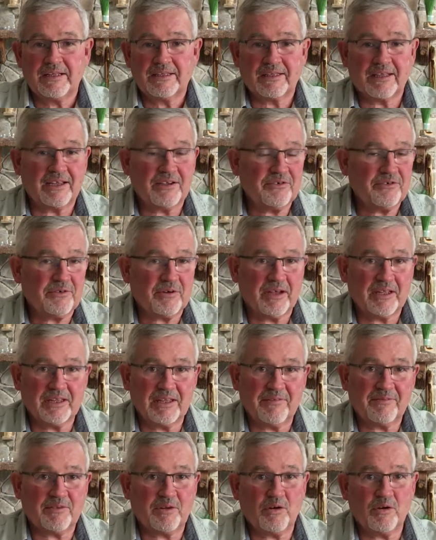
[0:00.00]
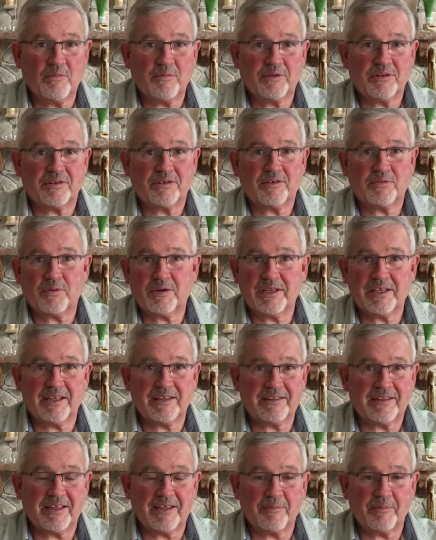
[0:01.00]
Last year I left home on the
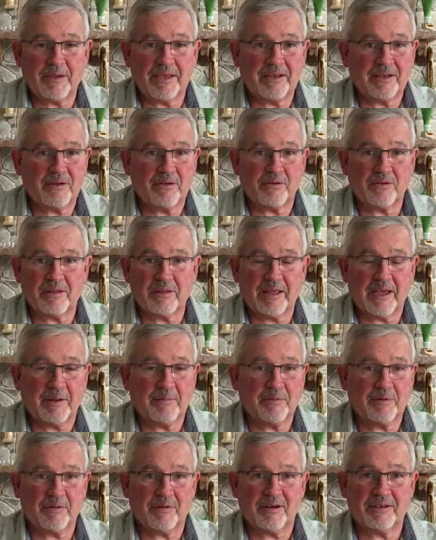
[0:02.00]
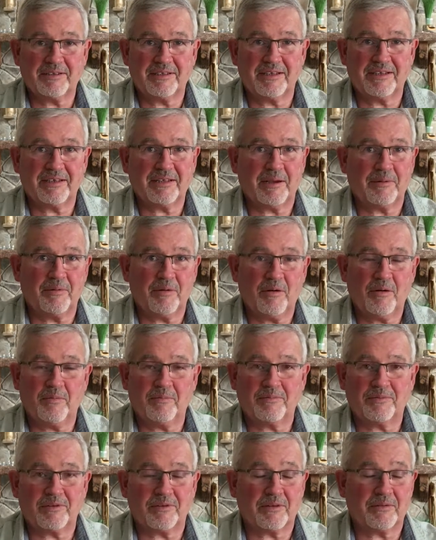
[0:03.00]
28th day of May to go to Labrador. I didn't come
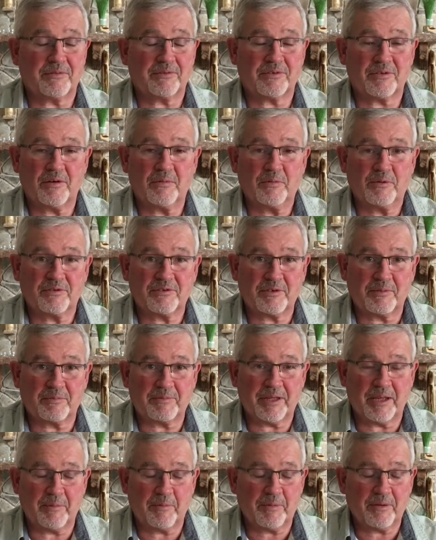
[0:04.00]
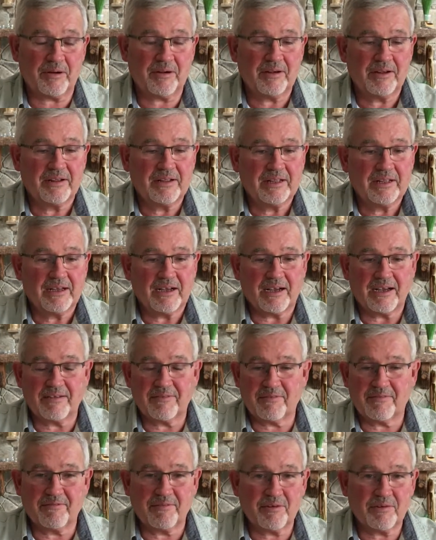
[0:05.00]
home till it was almost September. I
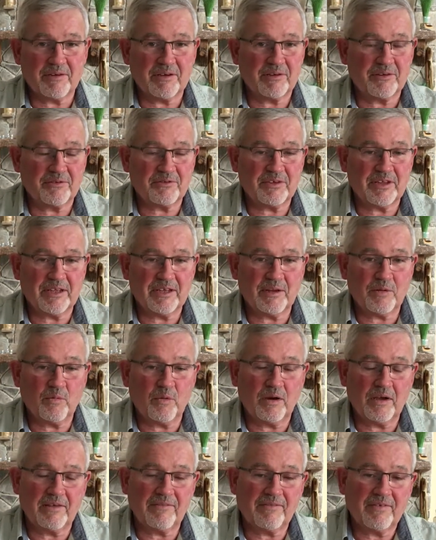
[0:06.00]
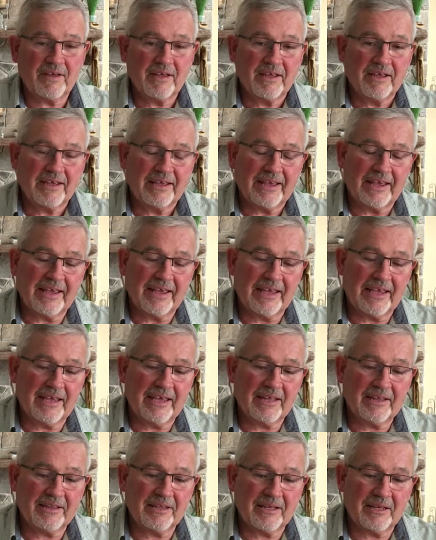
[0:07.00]
have a very understanding wife.
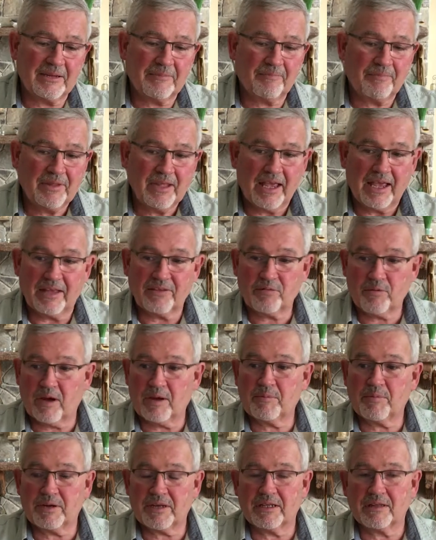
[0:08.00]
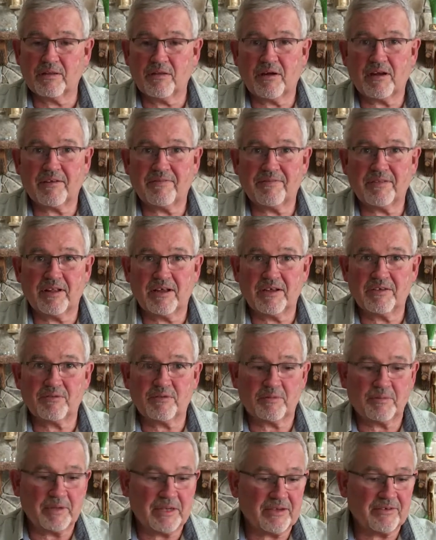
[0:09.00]
And so I bring a lot of flies
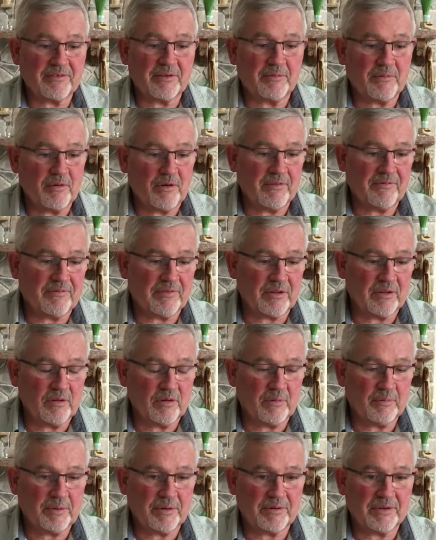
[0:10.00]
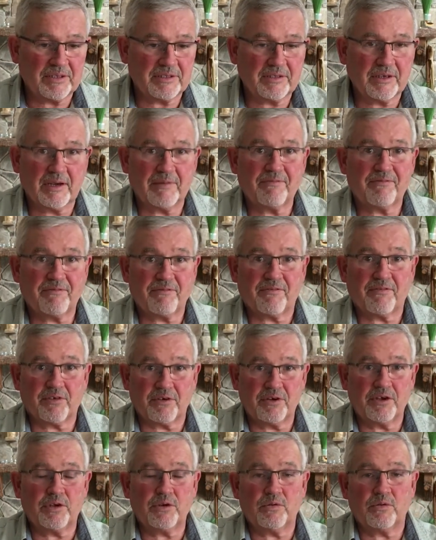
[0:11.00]
with me because I'm gone for a long period of time. For
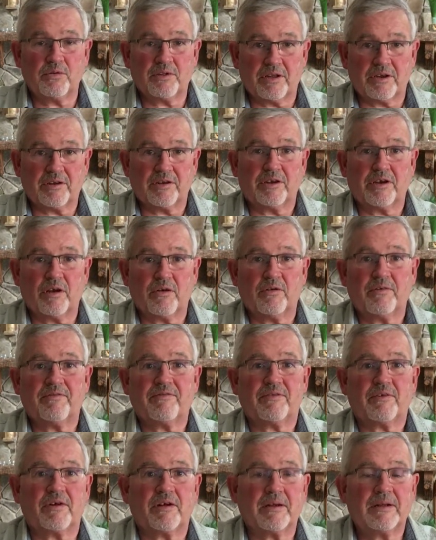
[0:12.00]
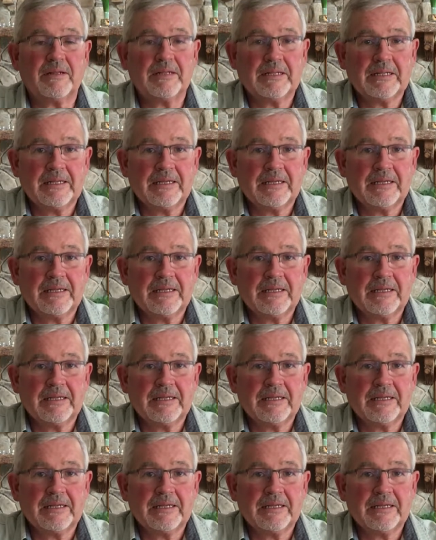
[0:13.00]
you that are going for a